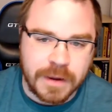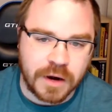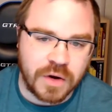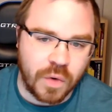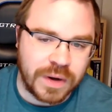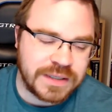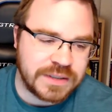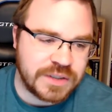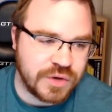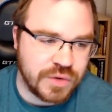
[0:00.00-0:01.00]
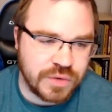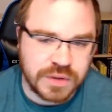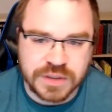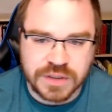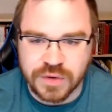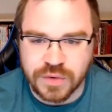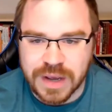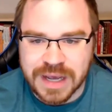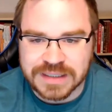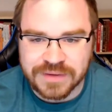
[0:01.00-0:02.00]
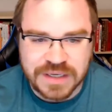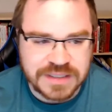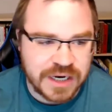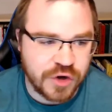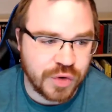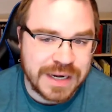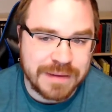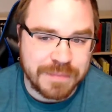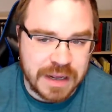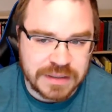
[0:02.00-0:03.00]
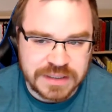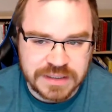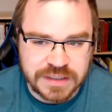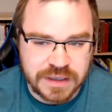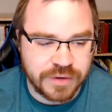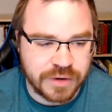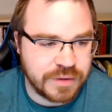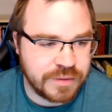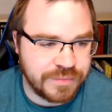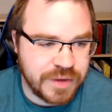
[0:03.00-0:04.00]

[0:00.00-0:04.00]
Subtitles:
are going to do activities that create imbalances and other,